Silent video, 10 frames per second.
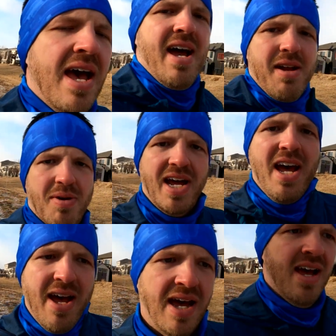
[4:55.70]
Anyway,
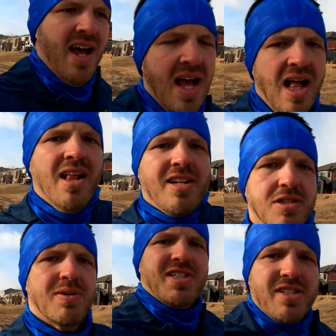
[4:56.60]
let's
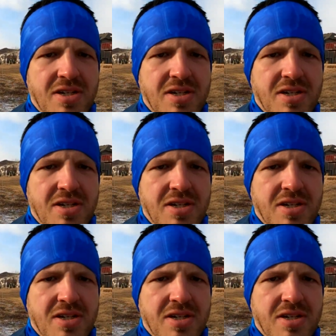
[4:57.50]
switch